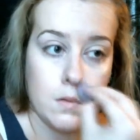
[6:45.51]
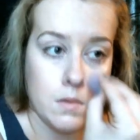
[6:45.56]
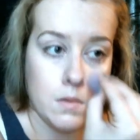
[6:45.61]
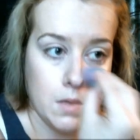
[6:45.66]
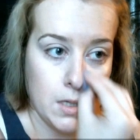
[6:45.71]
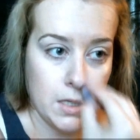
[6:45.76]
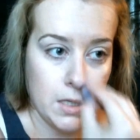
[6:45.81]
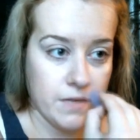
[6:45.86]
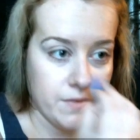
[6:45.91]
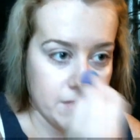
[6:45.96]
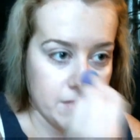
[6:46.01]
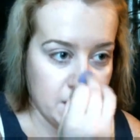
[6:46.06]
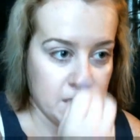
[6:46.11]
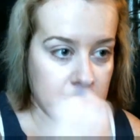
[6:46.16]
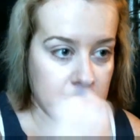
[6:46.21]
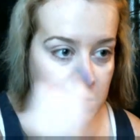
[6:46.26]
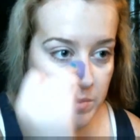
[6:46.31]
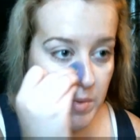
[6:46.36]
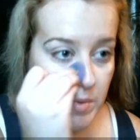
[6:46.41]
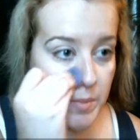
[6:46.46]
I even take
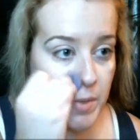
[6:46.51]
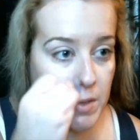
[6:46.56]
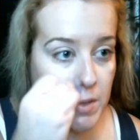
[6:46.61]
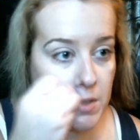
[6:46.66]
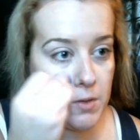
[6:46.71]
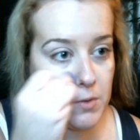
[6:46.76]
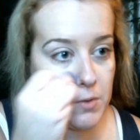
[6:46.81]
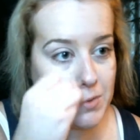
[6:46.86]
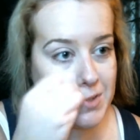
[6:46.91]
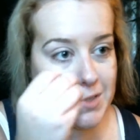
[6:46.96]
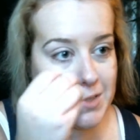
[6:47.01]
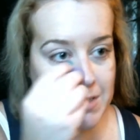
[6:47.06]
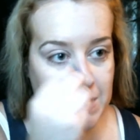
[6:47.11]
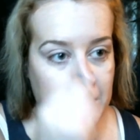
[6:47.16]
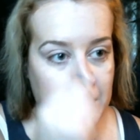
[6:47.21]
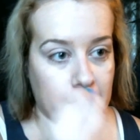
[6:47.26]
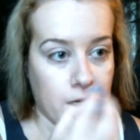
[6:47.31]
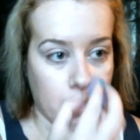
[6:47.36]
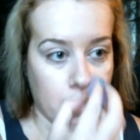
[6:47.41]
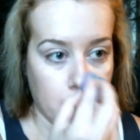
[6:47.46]
some on my nose just to
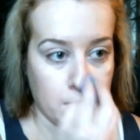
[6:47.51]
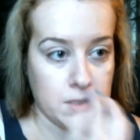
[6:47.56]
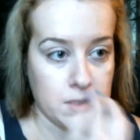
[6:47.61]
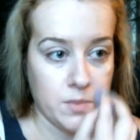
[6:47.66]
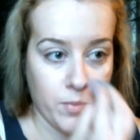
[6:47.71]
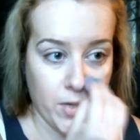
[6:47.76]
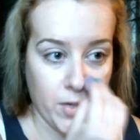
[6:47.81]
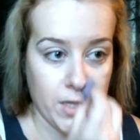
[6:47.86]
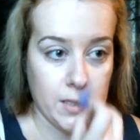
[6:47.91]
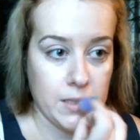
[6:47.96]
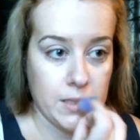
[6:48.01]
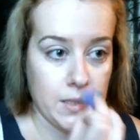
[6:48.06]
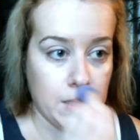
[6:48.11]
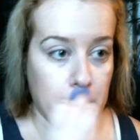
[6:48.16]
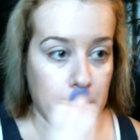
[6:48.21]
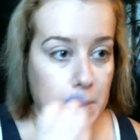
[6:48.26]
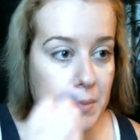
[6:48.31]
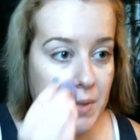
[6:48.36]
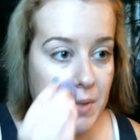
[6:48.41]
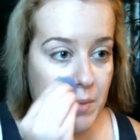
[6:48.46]
kind of spread
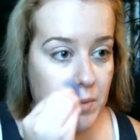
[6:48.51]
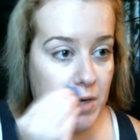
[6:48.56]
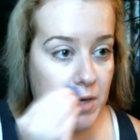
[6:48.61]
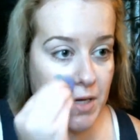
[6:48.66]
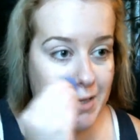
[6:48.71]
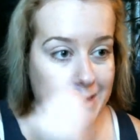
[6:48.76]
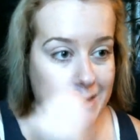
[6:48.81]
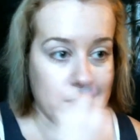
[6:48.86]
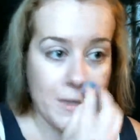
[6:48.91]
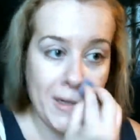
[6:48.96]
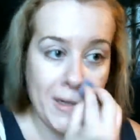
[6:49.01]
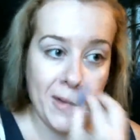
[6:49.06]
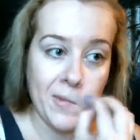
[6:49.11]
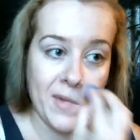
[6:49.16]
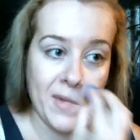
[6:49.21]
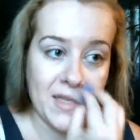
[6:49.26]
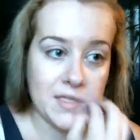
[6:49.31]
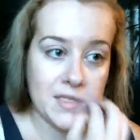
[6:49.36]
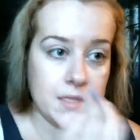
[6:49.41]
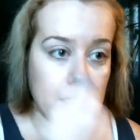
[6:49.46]
the product and not
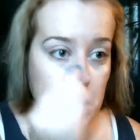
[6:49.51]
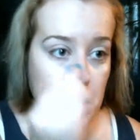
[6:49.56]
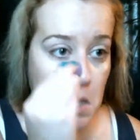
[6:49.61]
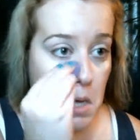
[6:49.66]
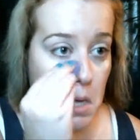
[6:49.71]
waste it.